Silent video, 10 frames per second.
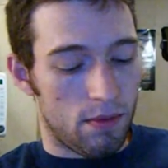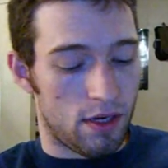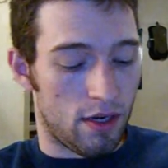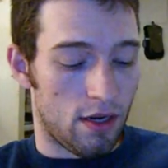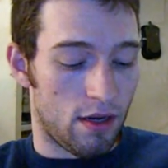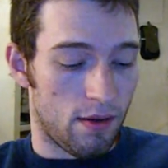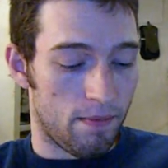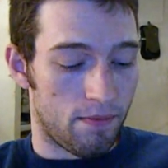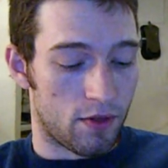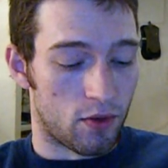But
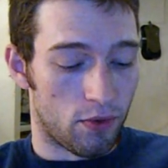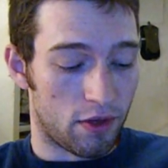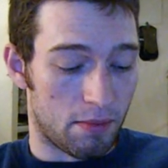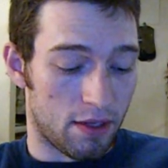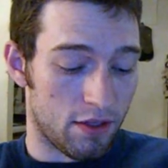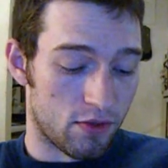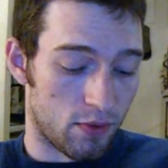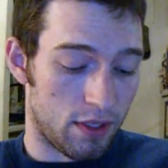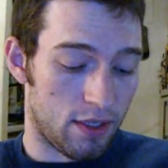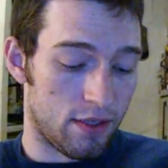um, the cool thing about this
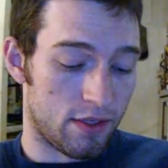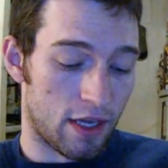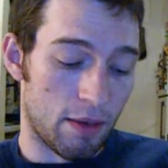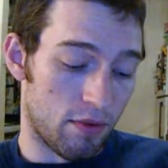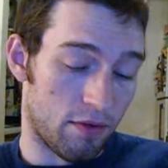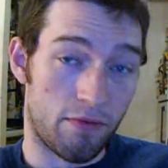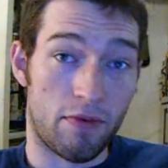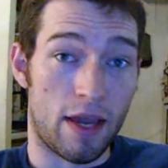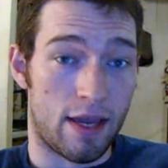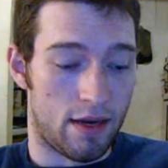one is it came with a
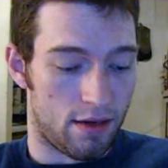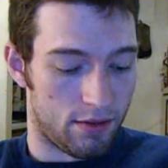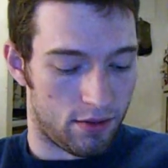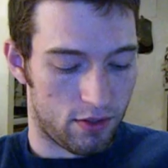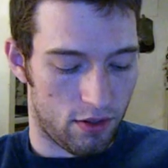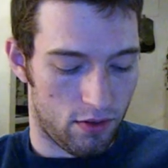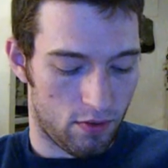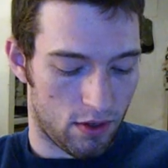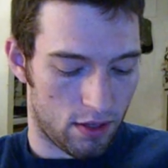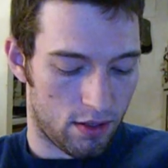fan,
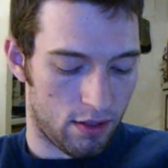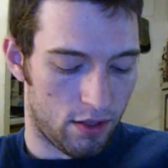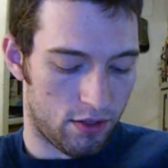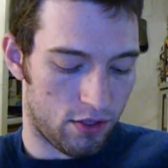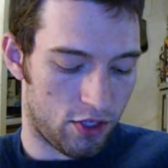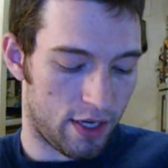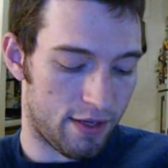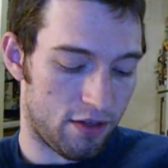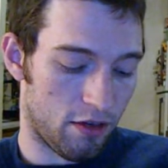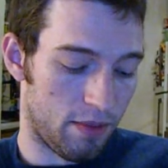so there's a
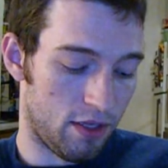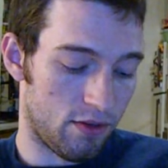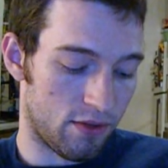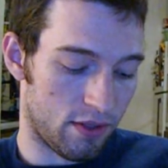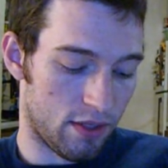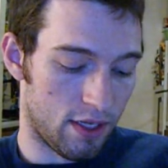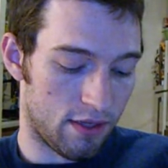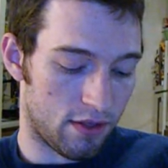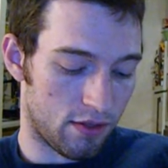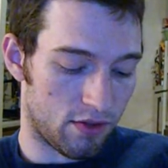chance I'll be using
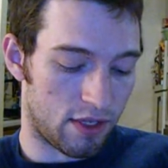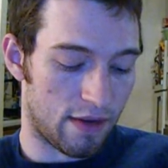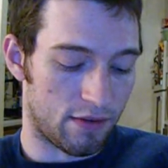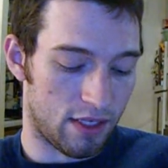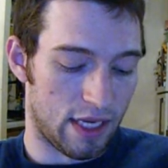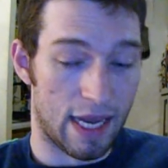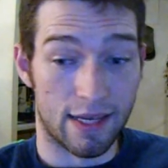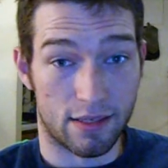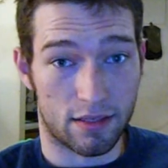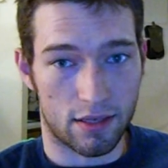this. I'll just have to
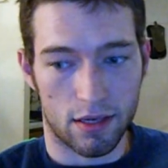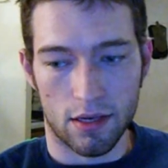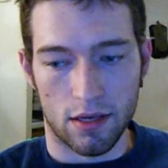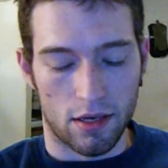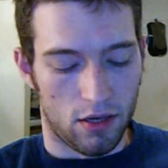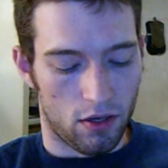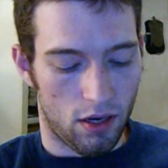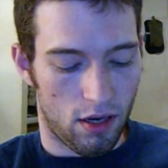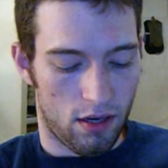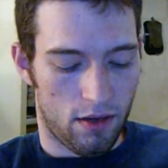test
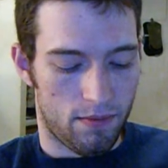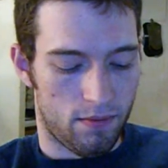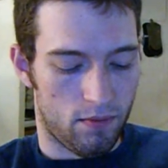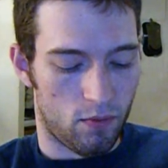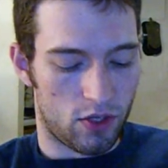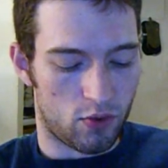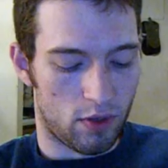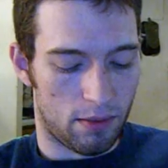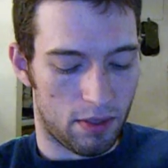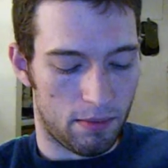um, which
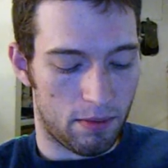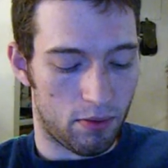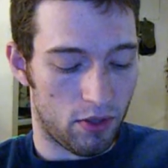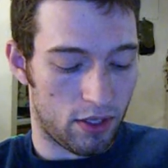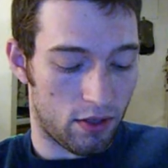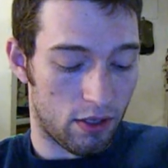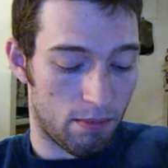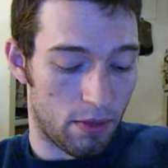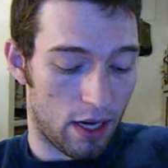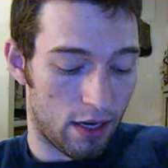one I'm going to be putting on
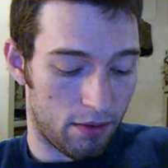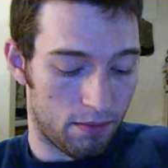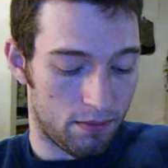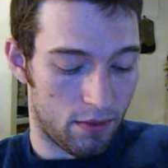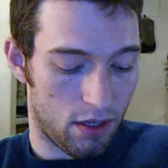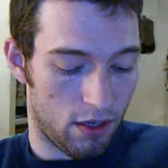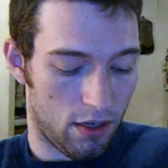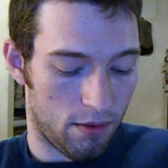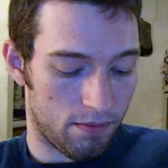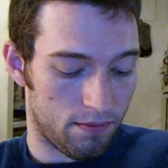the bottom,
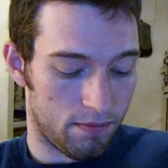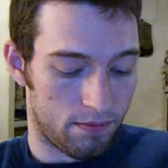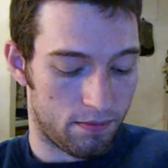um,